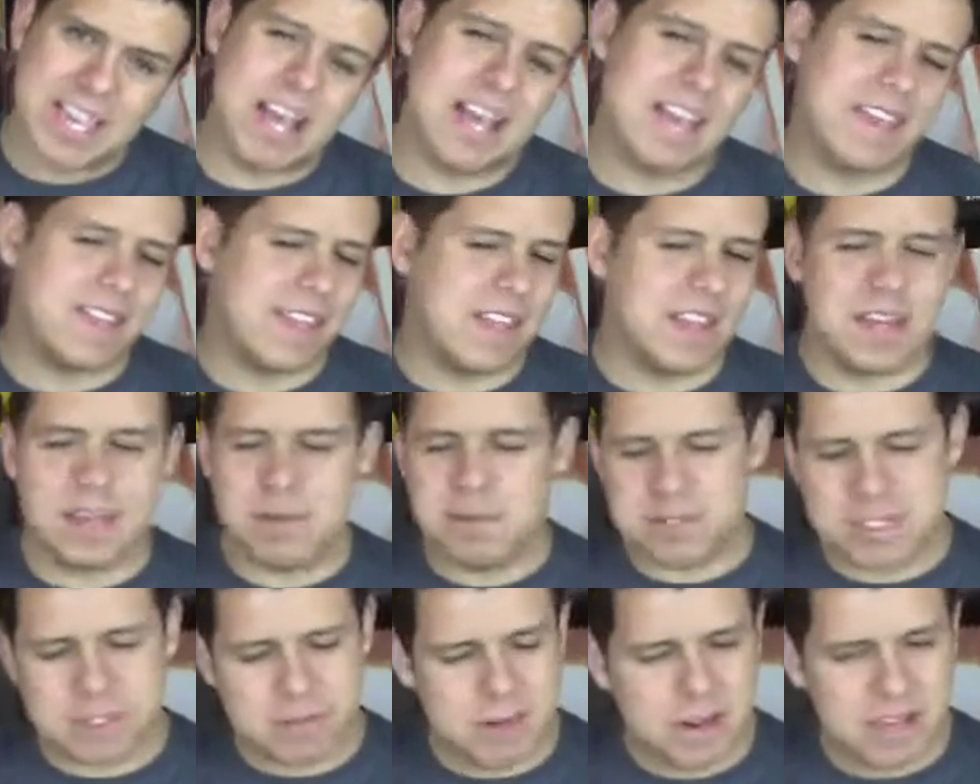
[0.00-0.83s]
I thought he
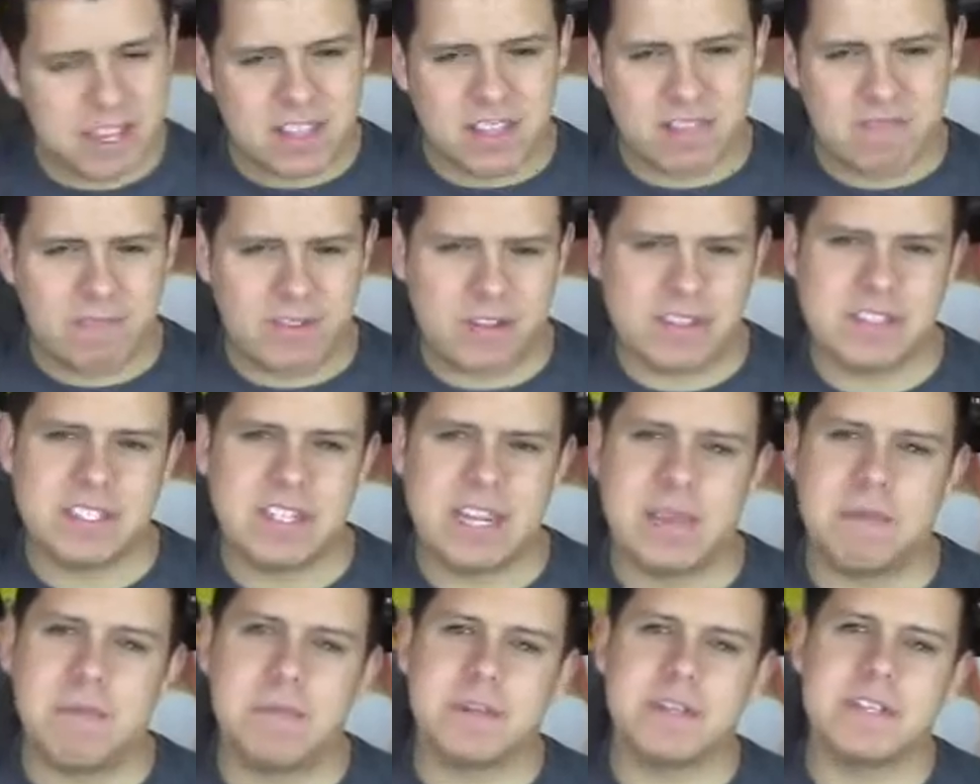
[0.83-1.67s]
was great in the first
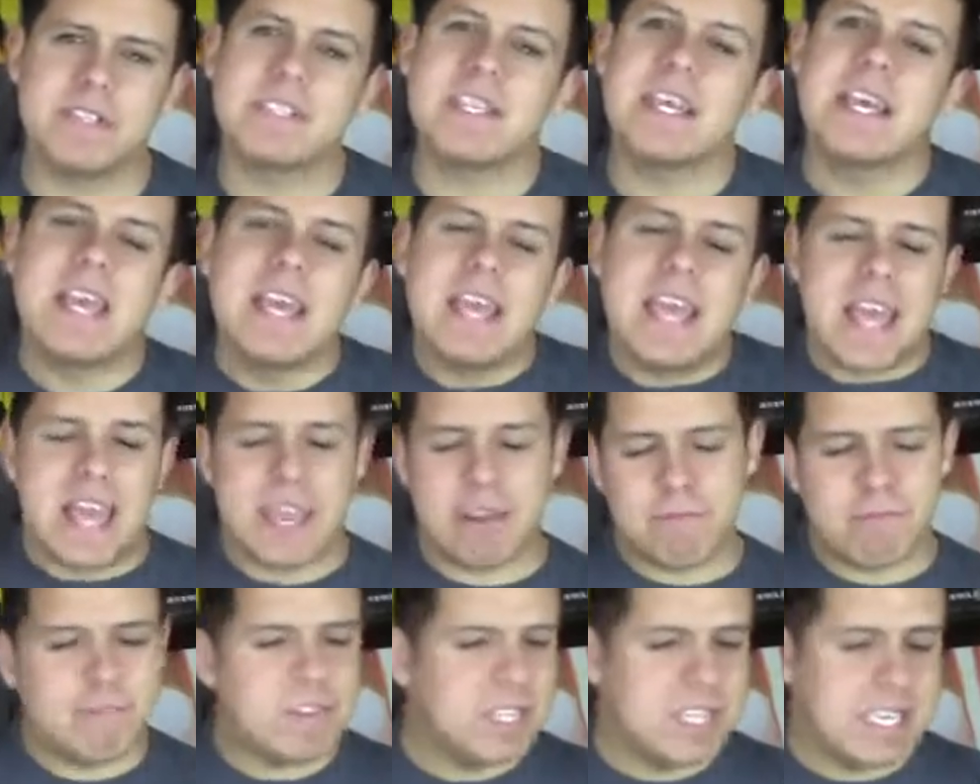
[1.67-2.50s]
Neighbors,
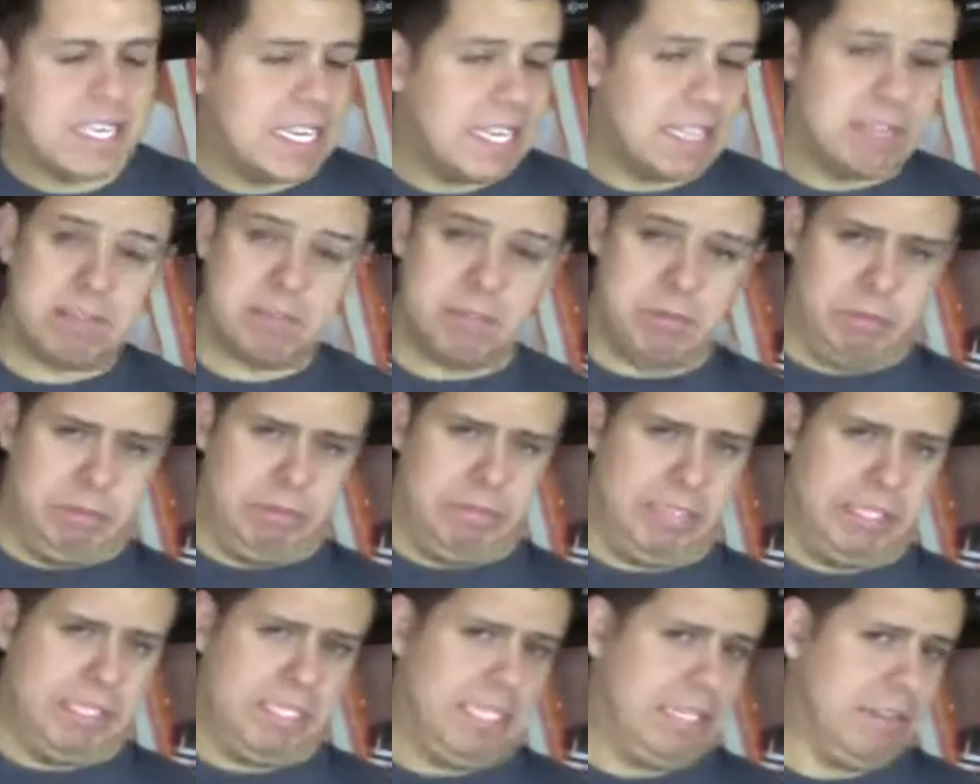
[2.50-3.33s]
and really it's
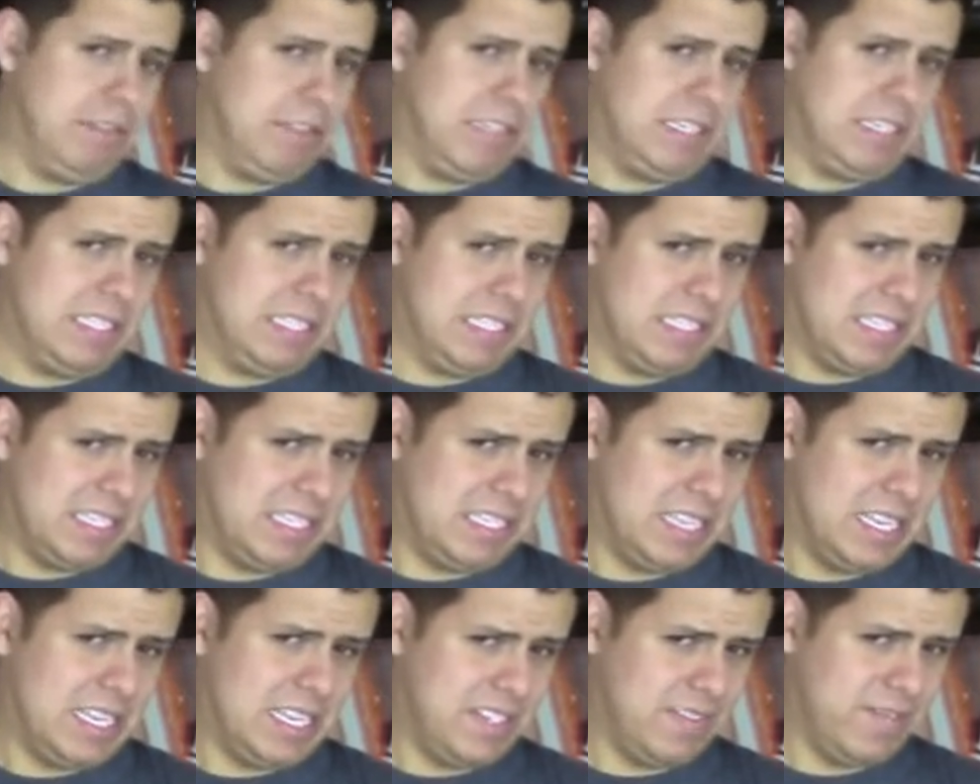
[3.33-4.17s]
been the only
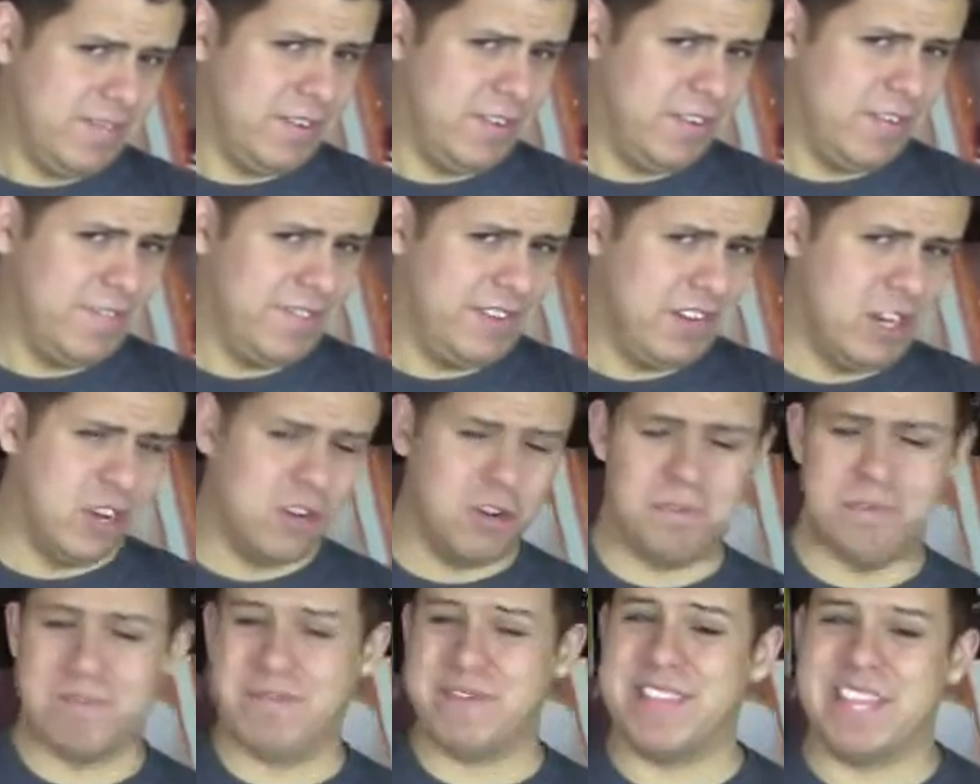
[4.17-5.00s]
successful
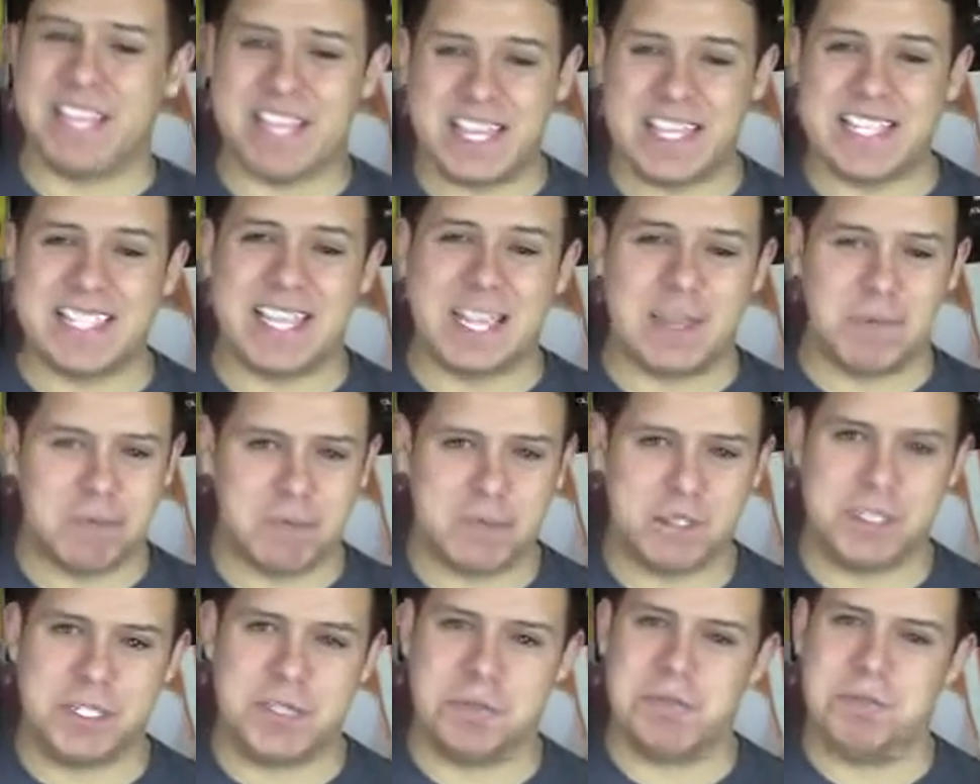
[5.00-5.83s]
film that he's able to